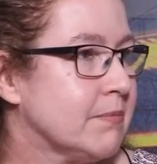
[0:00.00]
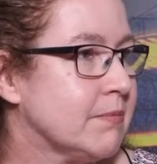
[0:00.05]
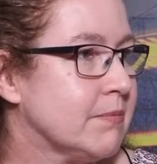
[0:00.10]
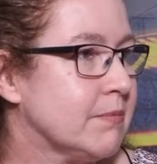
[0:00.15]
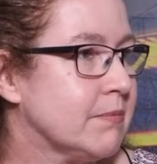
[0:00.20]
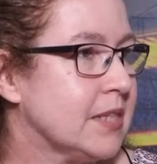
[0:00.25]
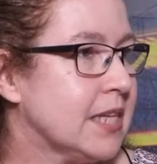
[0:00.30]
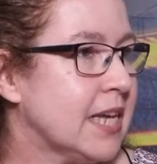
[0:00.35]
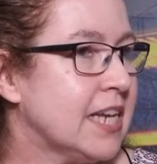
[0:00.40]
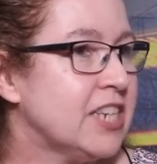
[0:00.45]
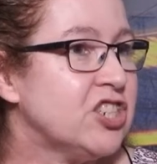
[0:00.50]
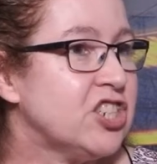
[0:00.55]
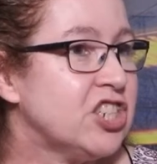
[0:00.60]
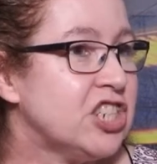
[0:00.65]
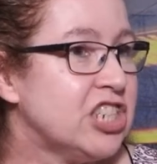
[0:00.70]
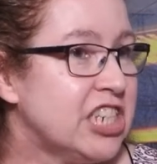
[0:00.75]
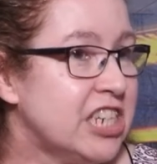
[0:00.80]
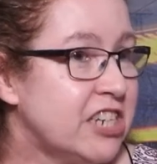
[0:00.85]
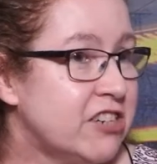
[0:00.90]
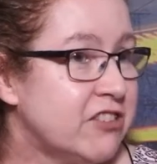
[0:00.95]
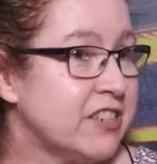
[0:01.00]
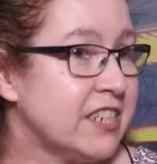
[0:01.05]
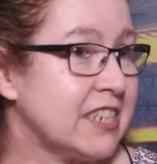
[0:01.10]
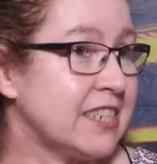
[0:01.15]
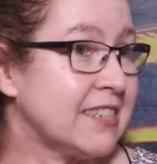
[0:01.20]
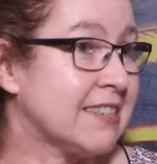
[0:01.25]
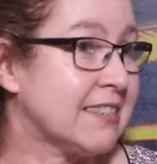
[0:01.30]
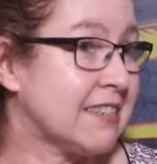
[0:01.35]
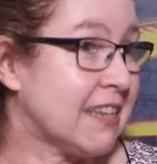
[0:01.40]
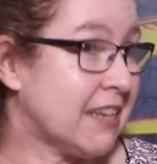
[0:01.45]
engineering
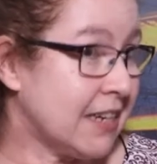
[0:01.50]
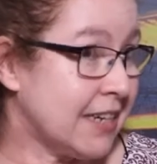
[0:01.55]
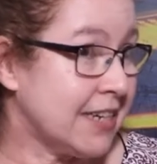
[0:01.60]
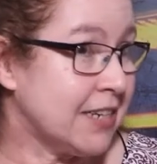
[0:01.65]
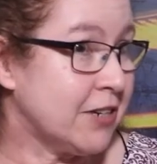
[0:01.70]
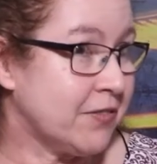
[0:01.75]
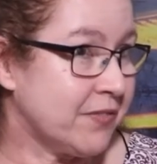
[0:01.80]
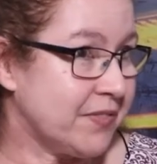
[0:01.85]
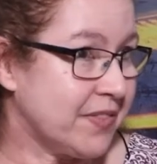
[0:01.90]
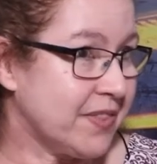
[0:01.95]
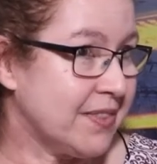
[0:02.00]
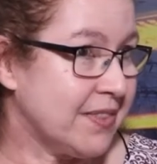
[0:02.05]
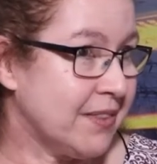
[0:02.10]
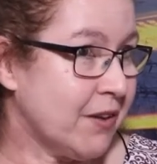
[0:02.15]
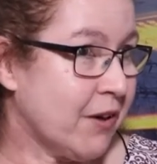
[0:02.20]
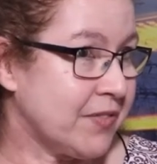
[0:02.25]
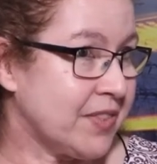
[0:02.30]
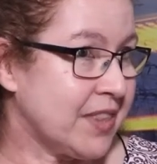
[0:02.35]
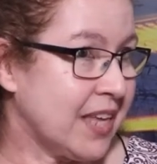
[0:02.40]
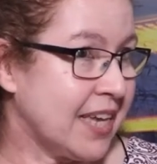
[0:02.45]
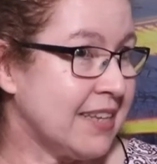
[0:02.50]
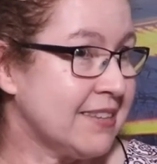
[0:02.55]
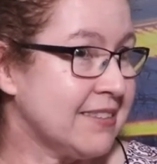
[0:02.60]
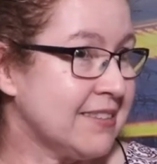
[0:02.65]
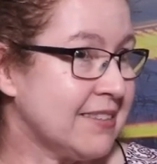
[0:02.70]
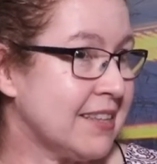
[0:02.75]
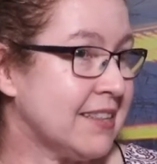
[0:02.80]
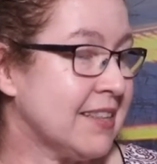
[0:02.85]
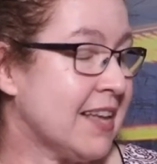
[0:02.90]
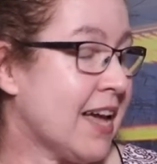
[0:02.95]
side of things?
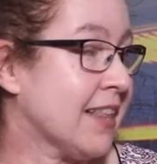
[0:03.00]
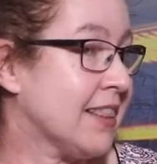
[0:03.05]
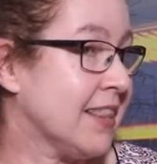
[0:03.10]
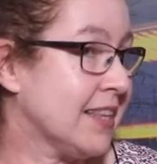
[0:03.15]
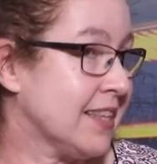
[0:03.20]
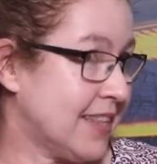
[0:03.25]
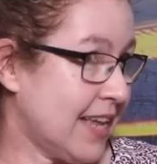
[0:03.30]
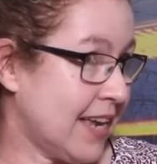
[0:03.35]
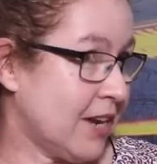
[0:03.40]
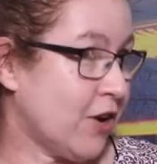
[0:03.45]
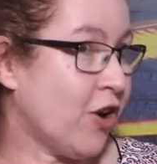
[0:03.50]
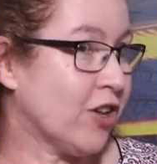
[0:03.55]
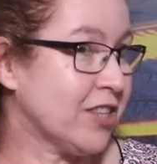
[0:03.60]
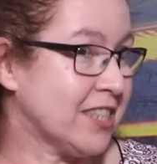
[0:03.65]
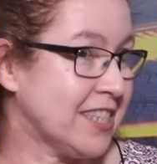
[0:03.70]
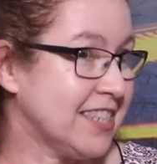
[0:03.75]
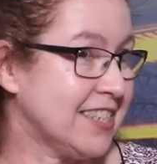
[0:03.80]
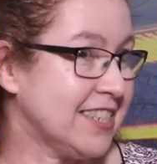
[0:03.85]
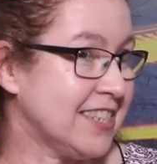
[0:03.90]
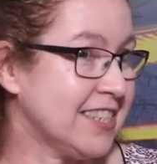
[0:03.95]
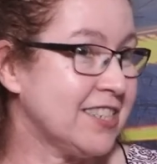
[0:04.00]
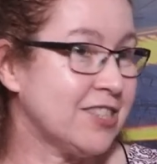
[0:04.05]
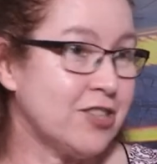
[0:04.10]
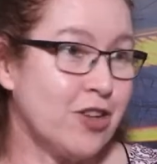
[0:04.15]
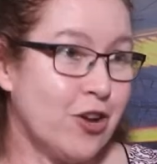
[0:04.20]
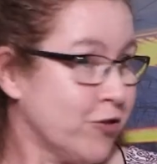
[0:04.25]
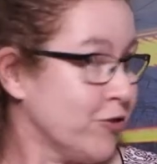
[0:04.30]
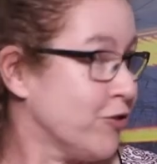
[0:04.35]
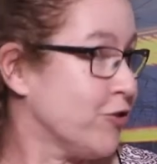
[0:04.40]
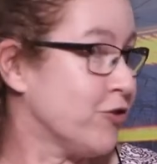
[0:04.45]
And I think that answers it.
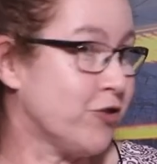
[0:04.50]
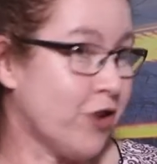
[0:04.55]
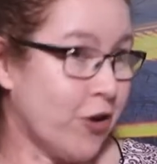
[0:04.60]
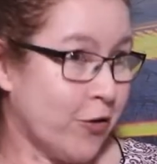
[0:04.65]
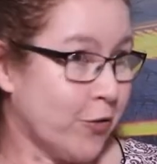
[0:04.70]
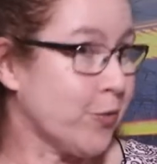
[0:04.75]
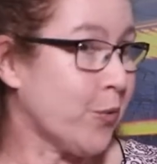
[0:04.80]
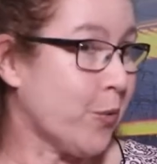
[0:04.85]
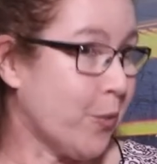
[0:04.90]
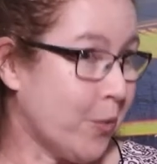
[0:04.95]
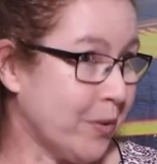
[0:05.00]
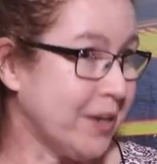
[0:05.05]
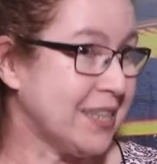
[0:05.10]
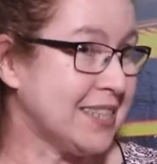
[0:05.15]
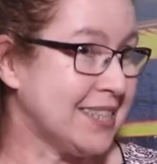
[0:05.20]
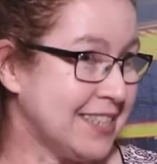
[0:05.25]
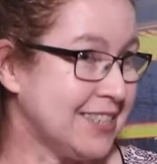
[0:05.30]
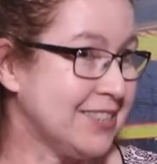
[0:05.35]
No, you don't always need to